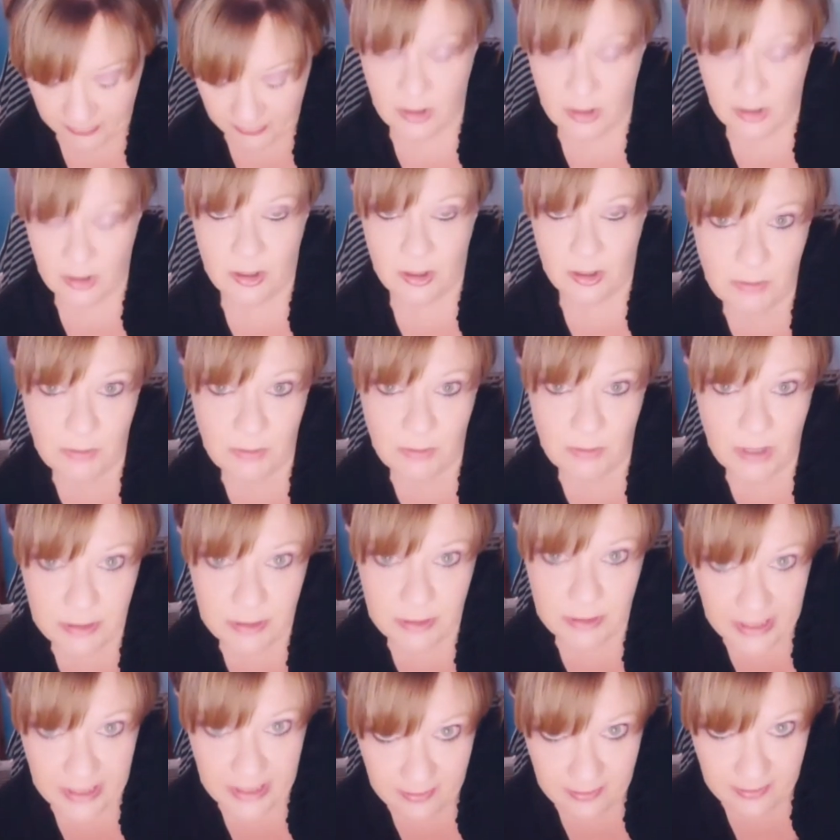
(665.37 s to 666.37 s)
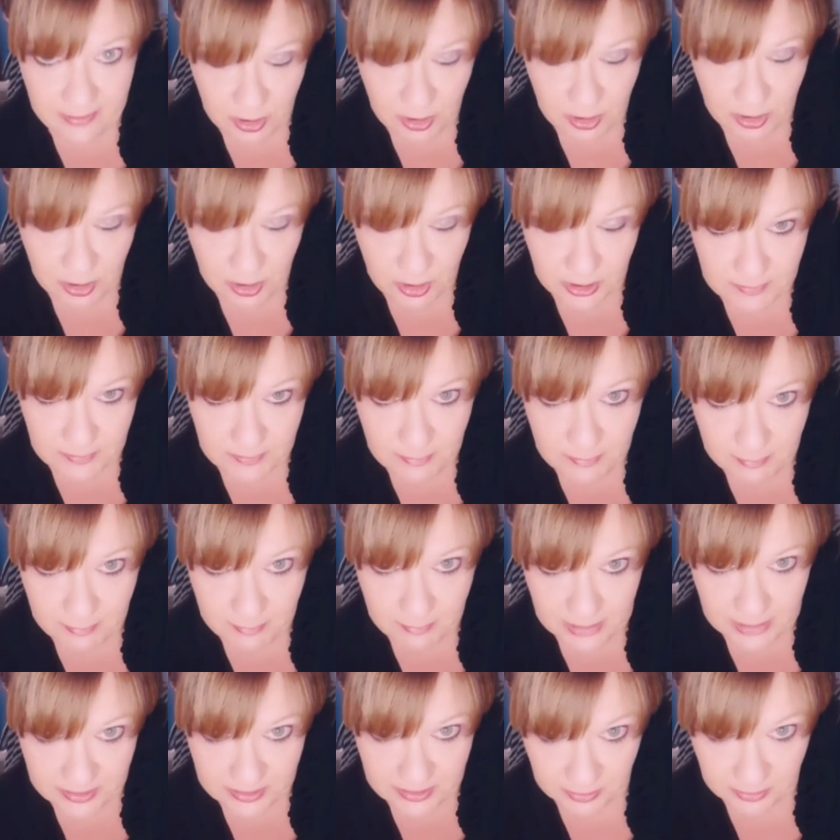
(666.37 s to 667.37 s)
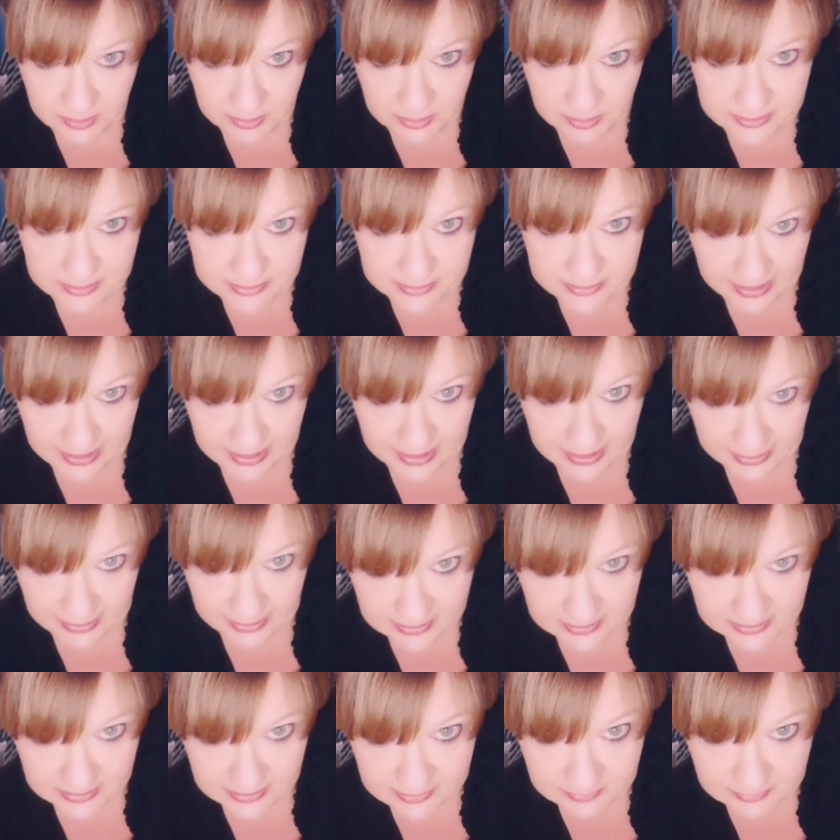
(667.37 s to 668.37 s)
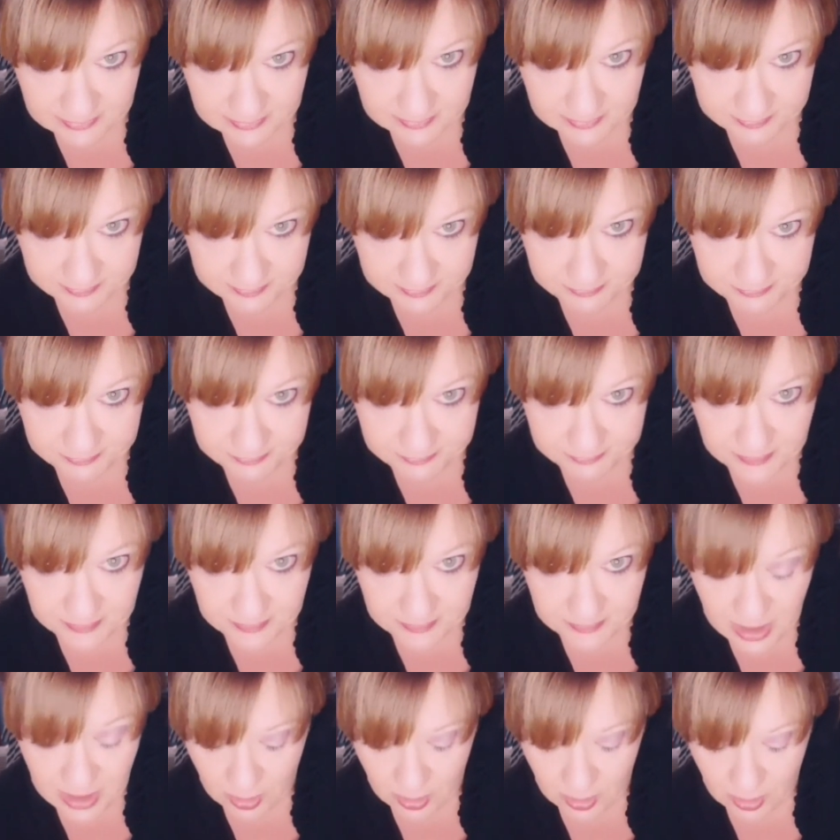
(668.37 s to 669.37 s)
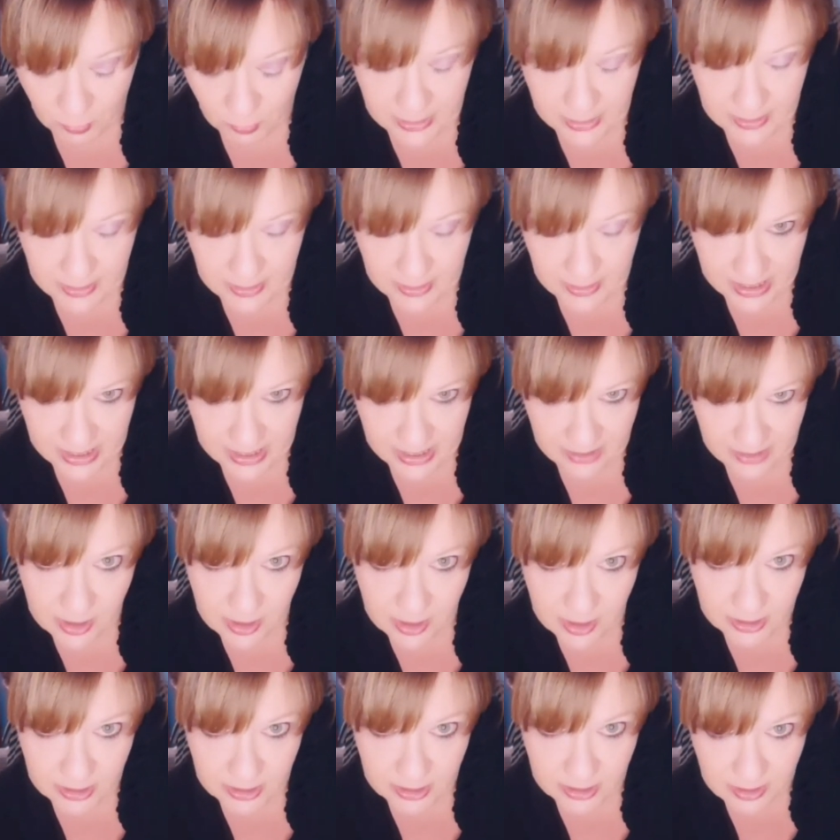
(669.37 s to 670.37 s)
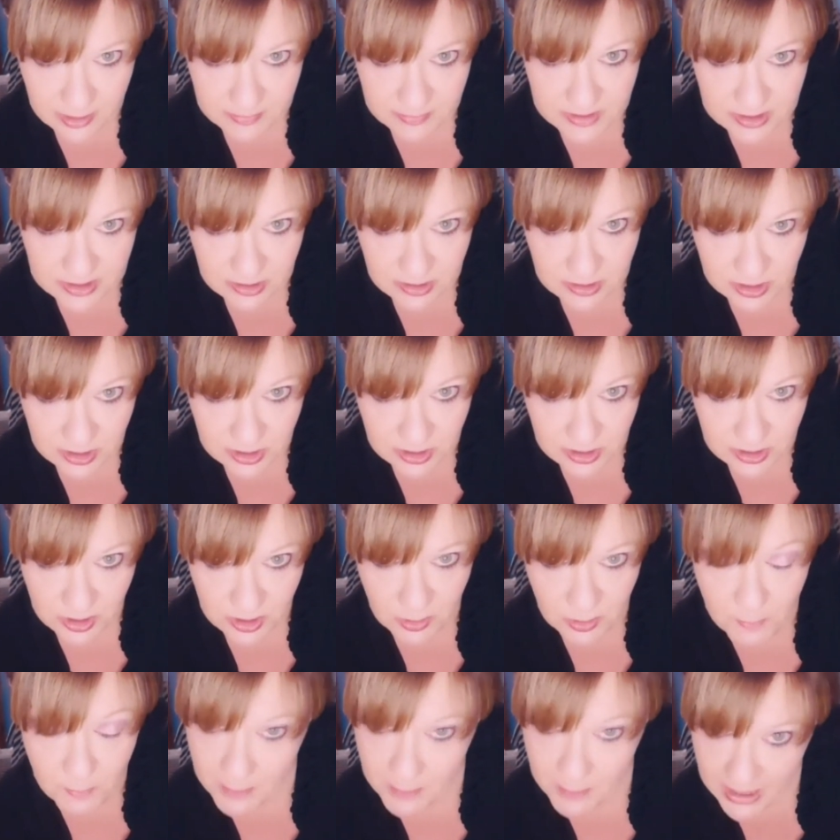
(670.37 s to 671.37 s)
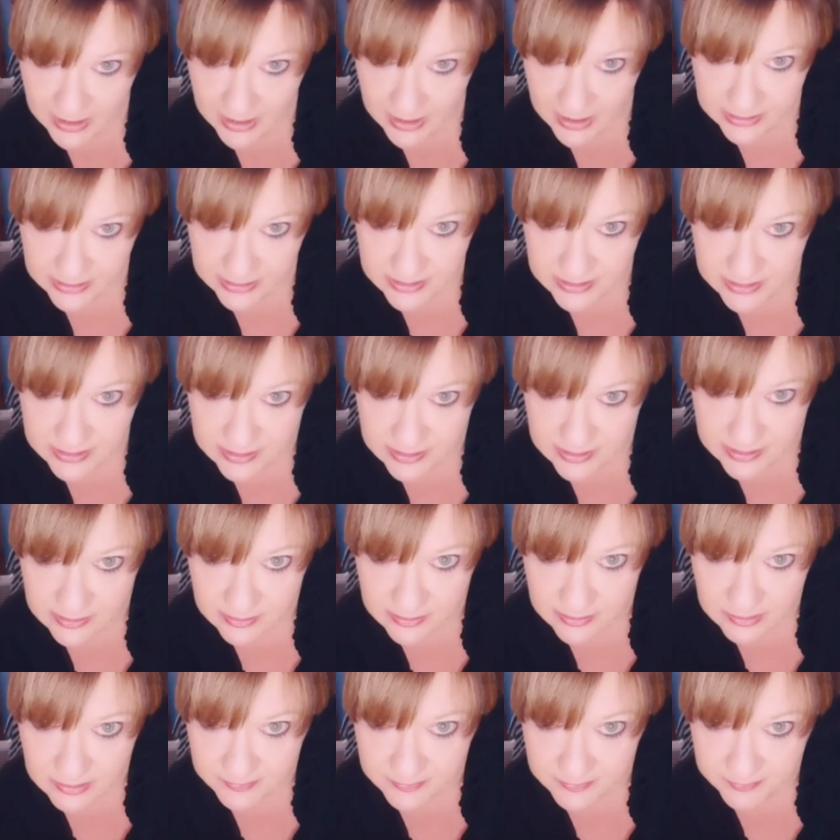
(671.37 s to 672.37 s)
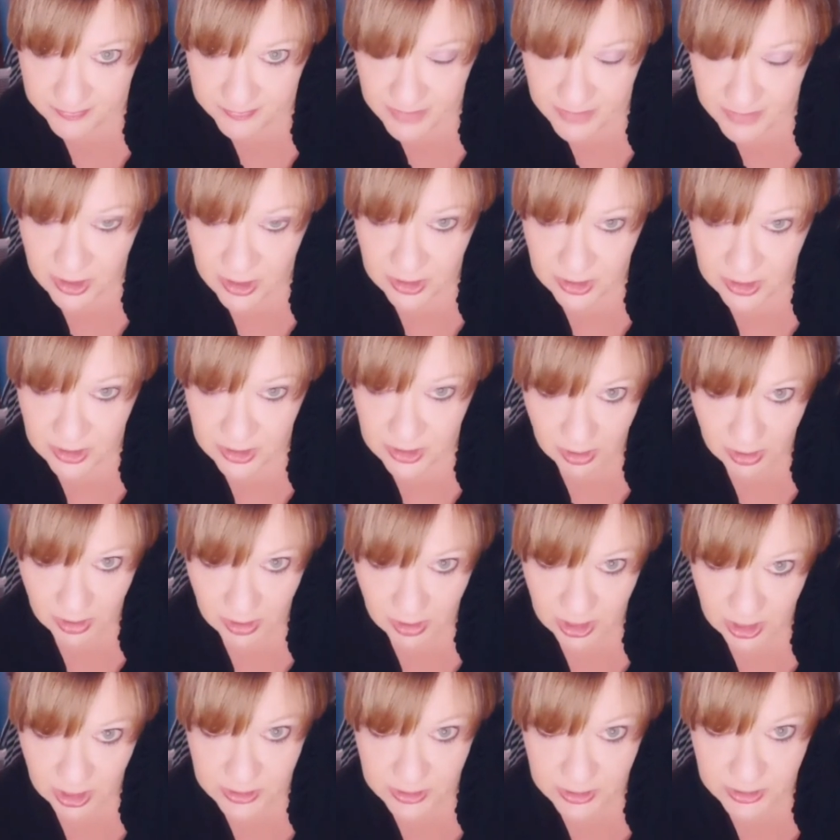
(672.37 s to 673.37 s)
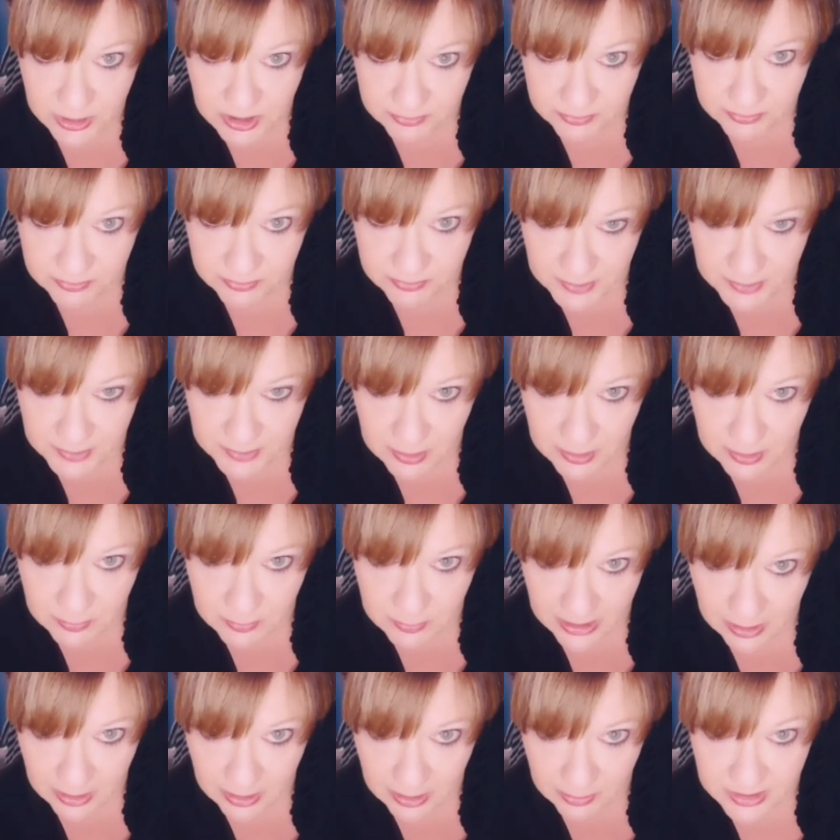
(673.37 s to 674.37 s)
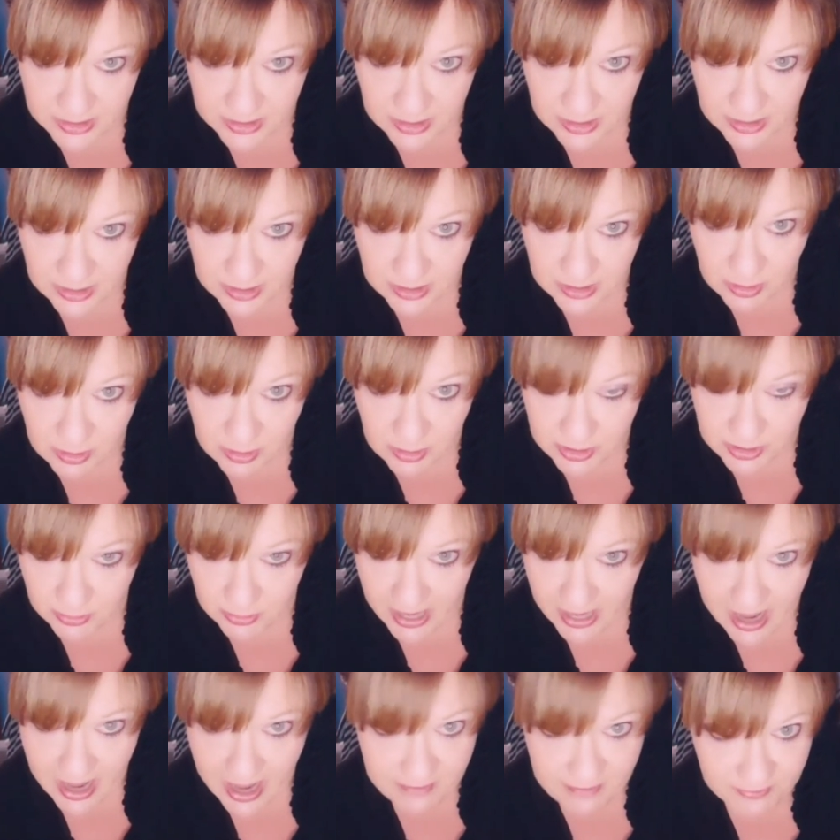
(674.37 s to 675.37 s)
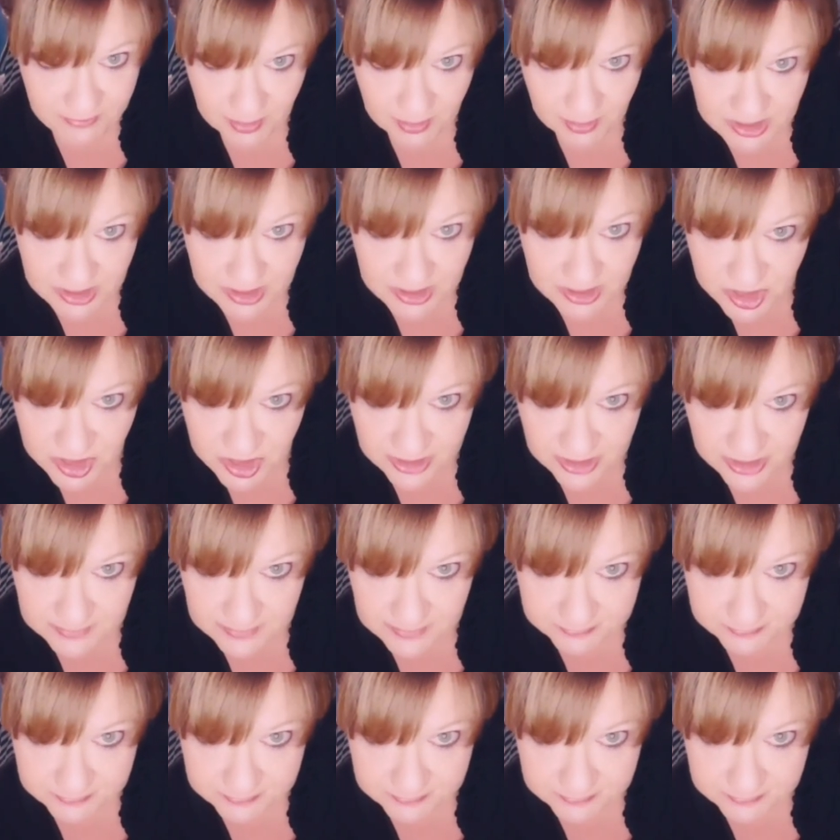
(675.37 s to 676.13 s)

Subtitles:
You are going to have a good mental diet. When a bad thought comes into your mind, you are going to flip it around with either your affirmation,